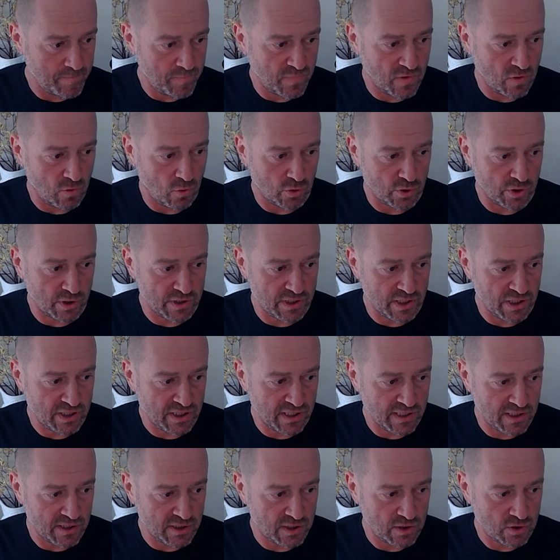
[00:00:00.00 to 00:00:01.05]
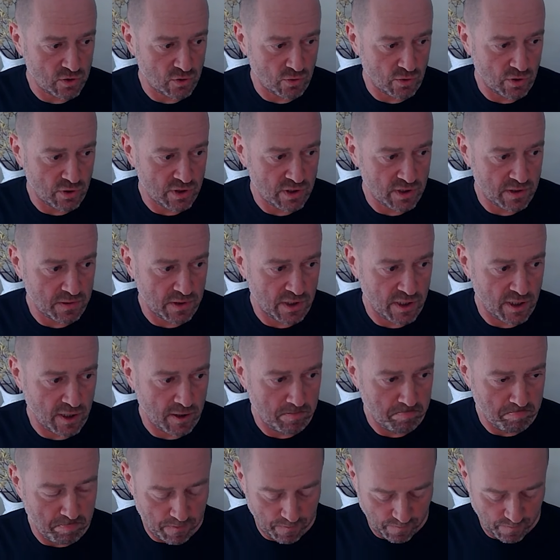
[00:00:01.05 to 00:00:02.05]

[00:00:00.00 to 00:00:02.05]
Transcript: order details source here.